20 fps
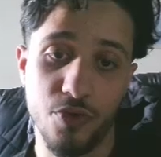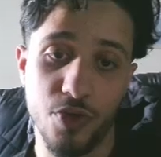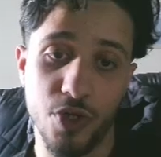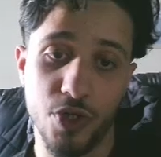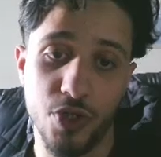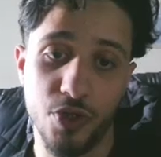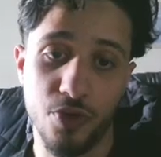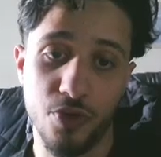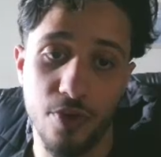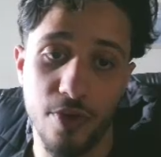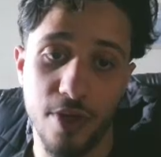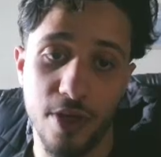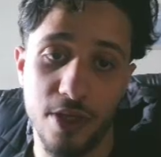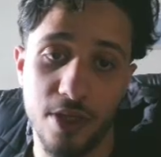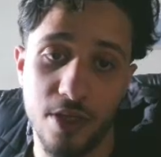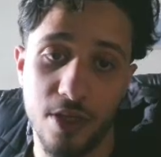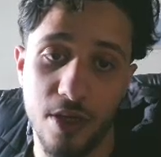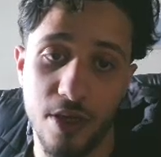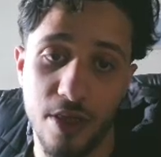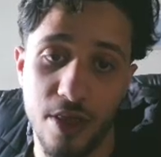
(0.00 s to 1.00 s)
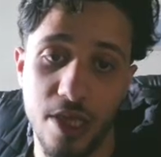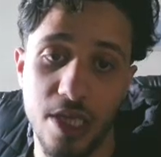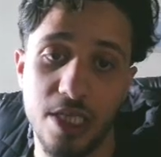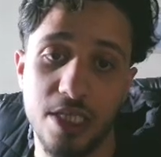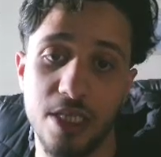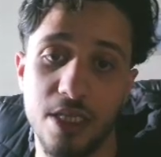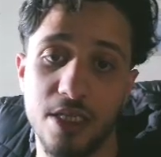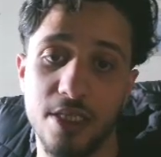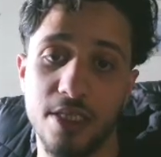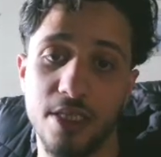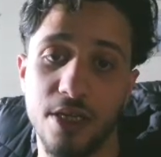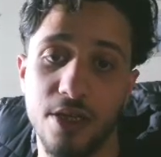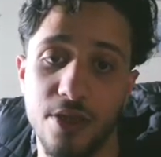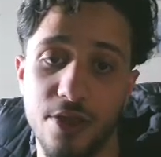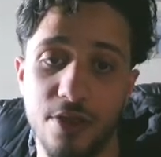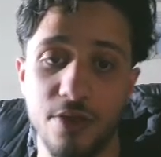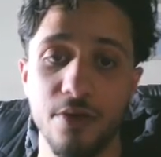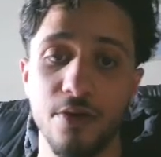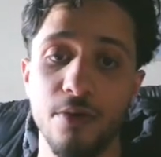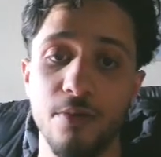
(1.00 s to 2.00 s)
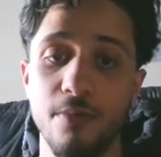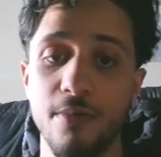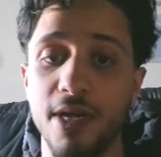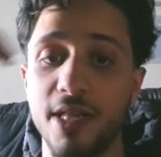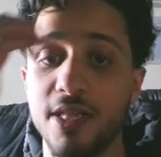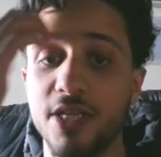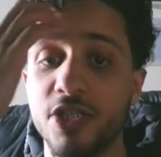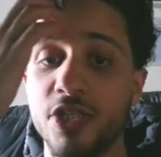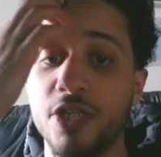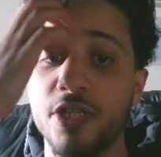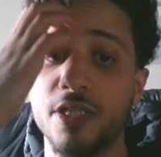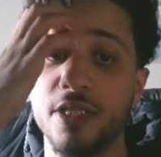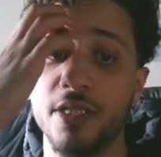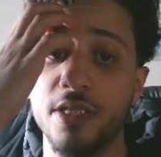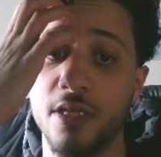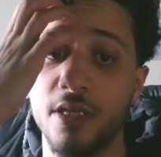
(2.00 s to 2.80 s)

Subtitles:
show that this is the malicious